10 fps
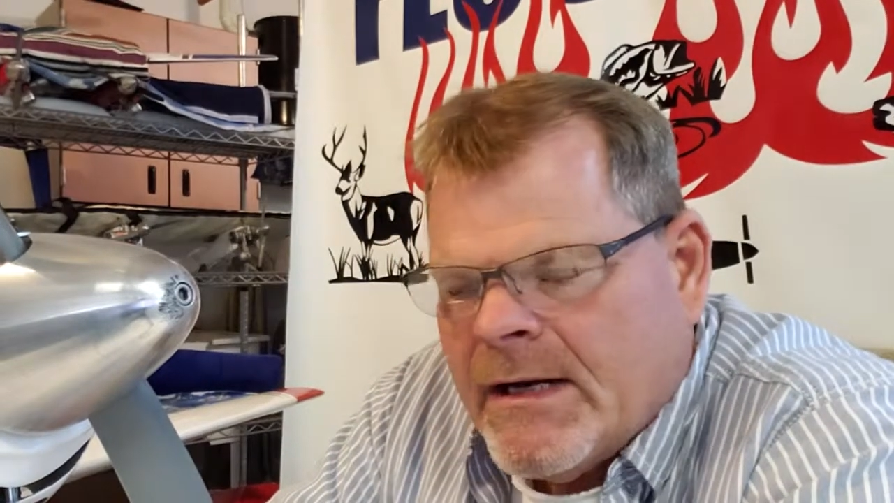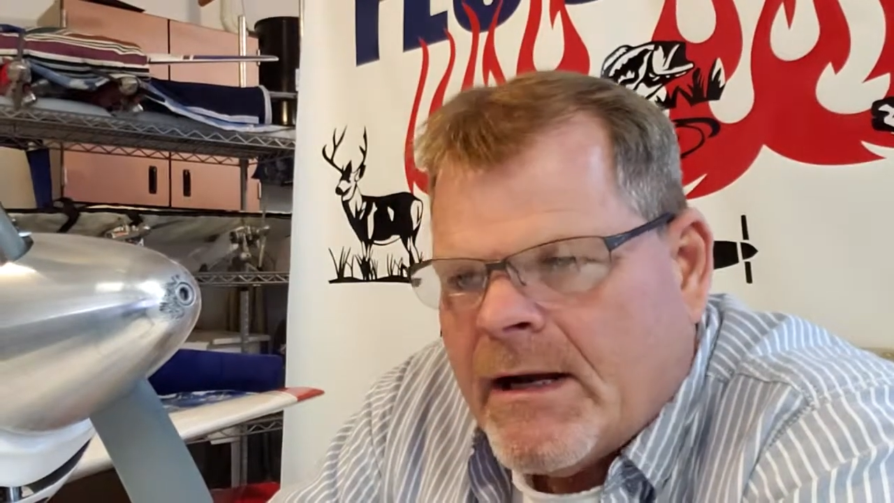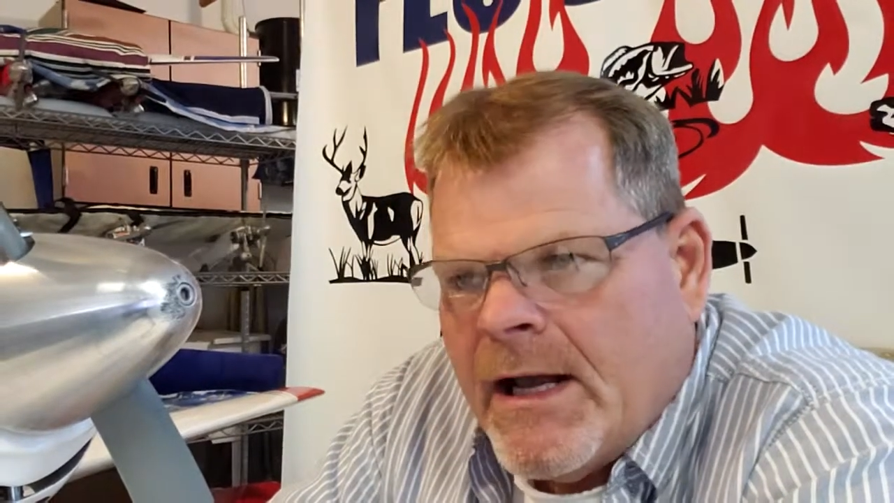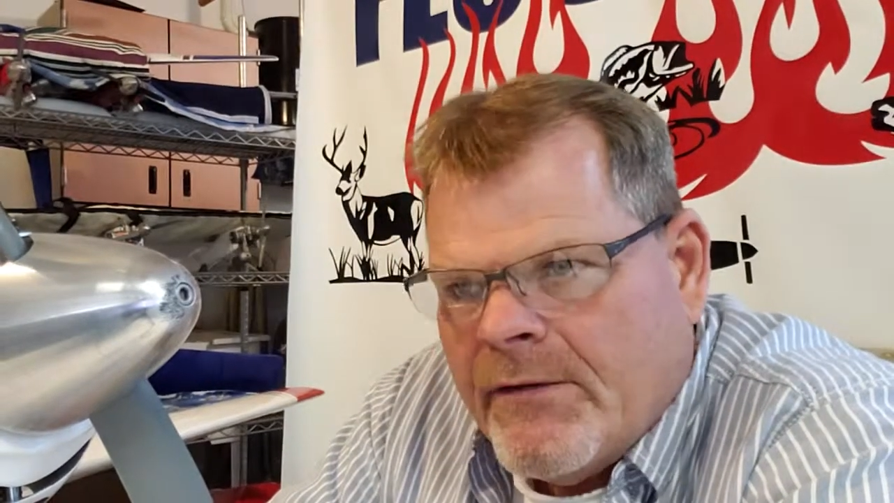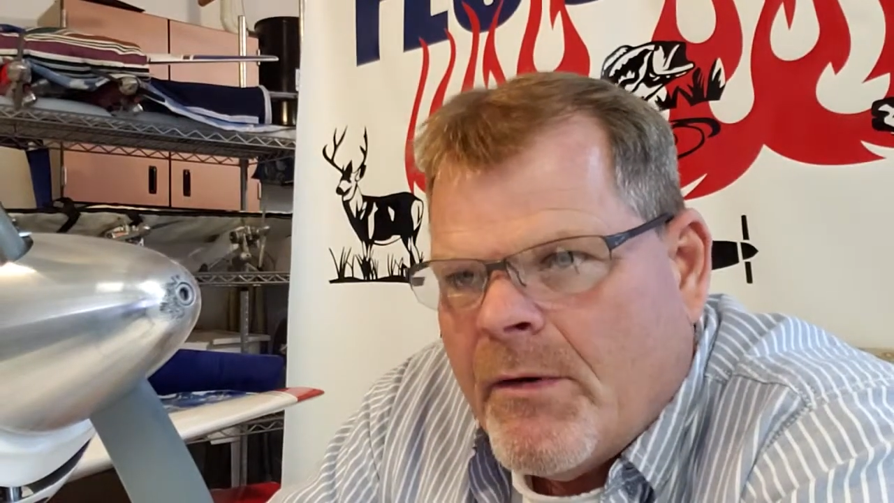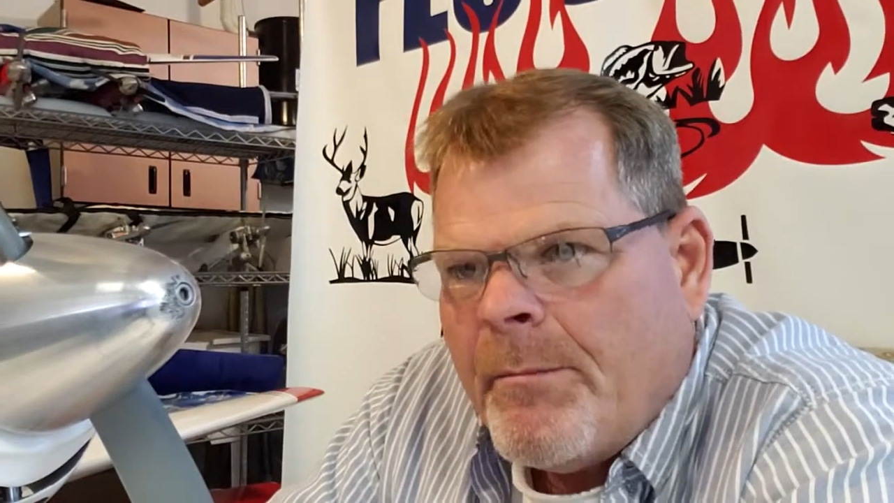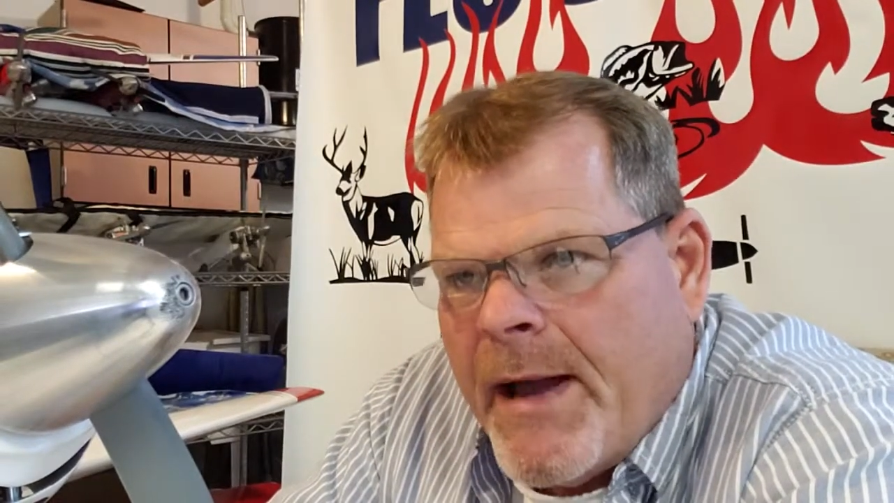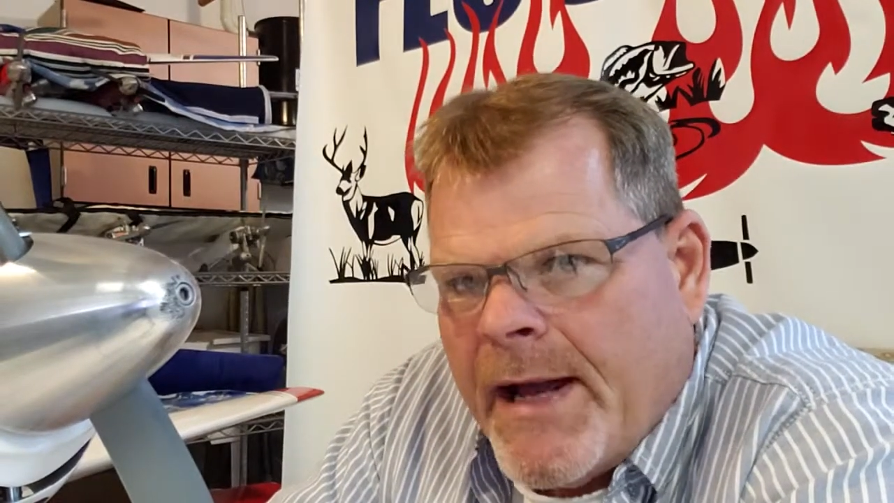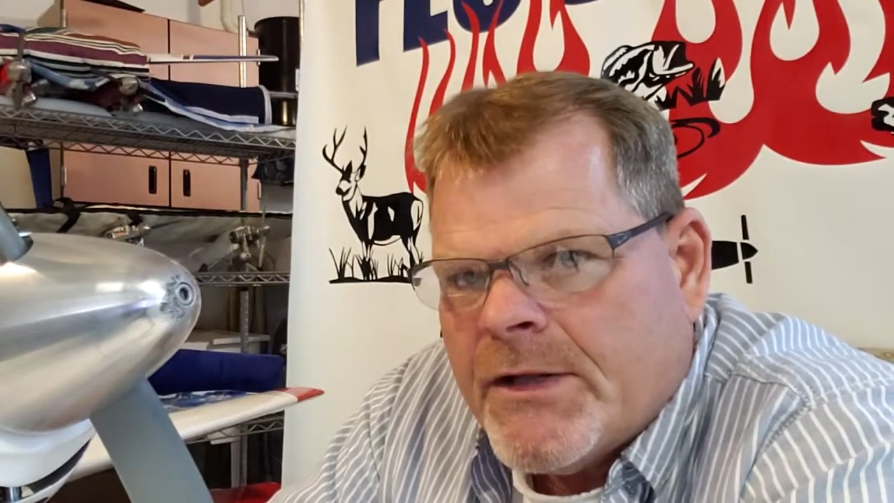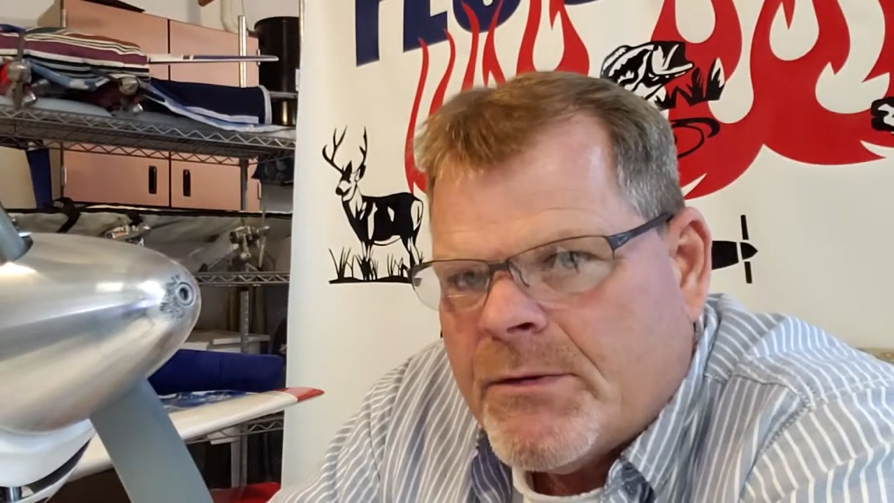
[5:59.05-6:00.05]
a kind of a
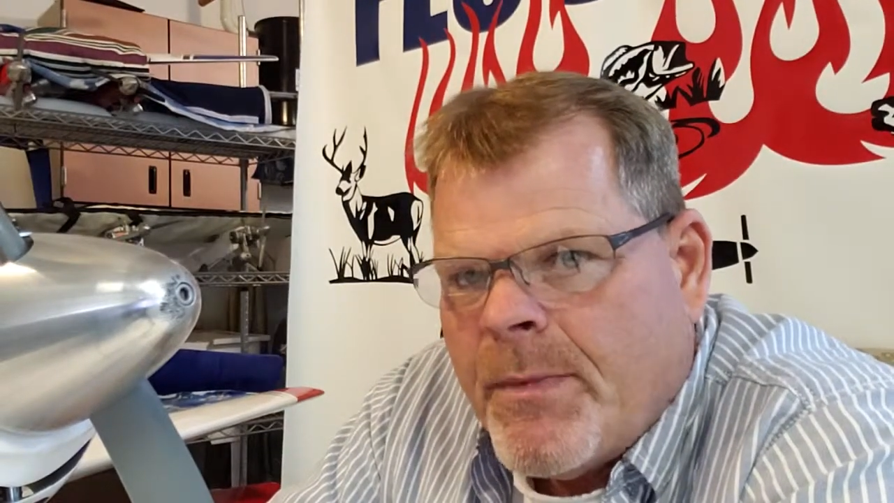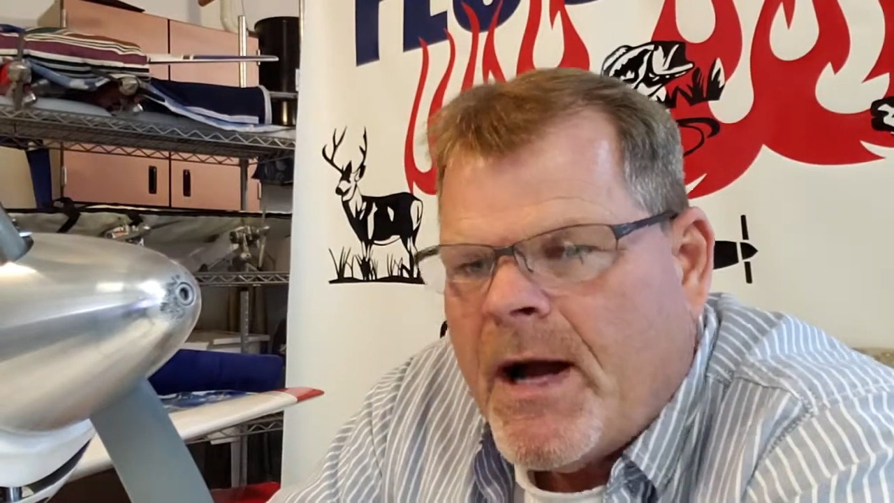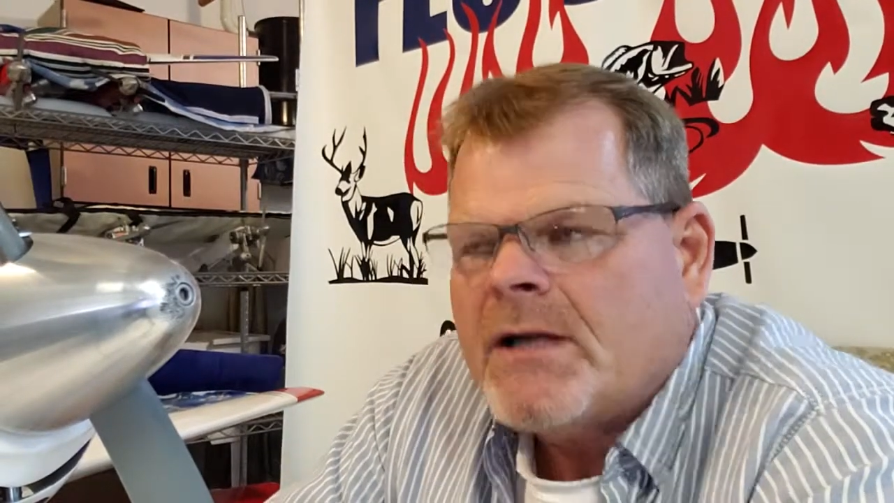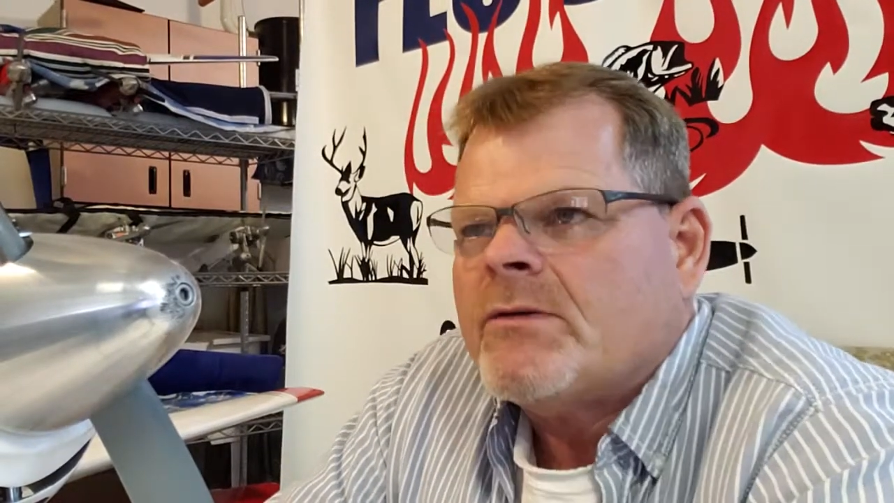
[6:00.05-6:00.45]
bad spot.